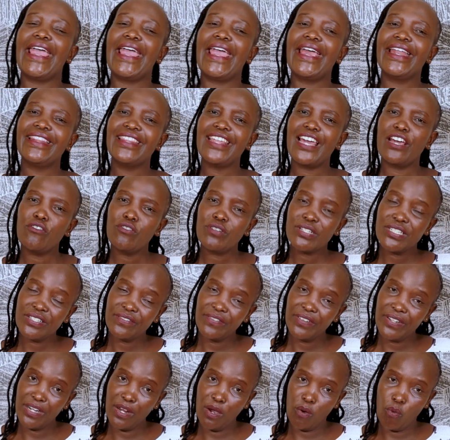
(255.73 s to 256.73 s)
and they're not
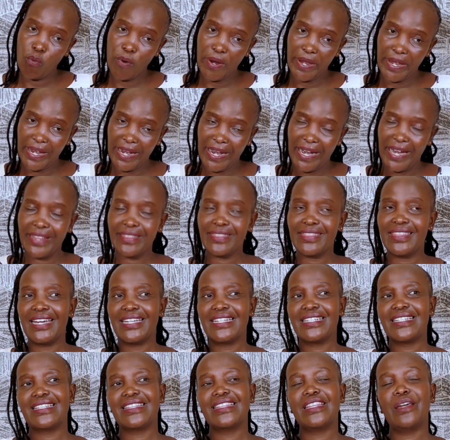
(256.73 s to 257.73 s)
even aware
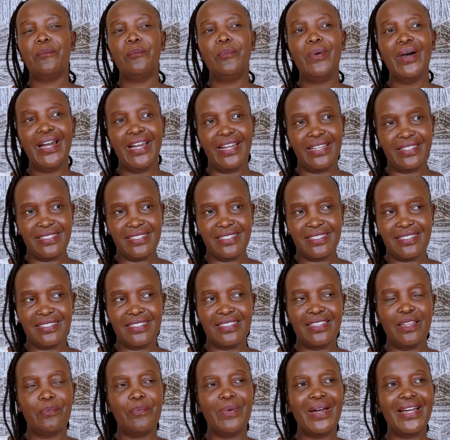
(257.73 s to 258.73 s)
that the
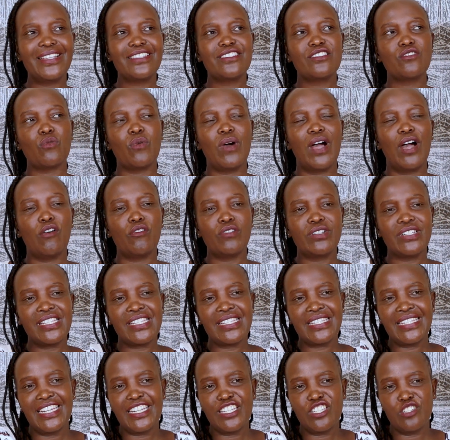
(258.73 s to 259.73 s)
birds were on
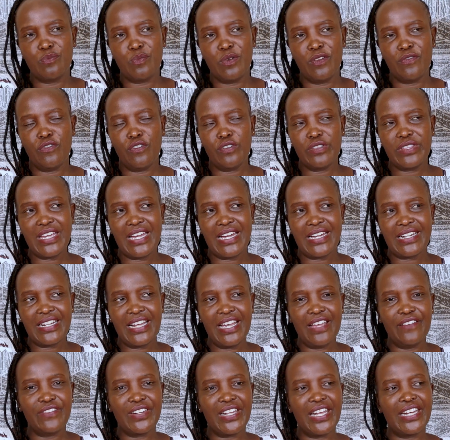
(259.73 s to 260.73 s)
stage before they
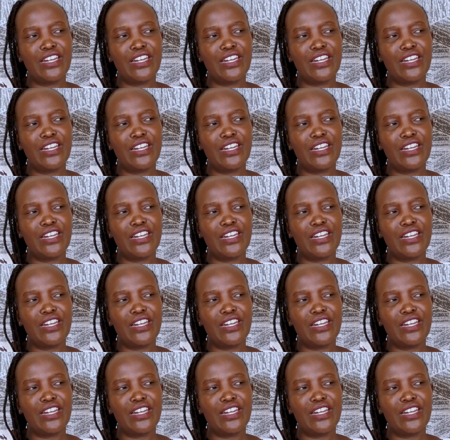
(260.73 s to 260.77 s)
arrived,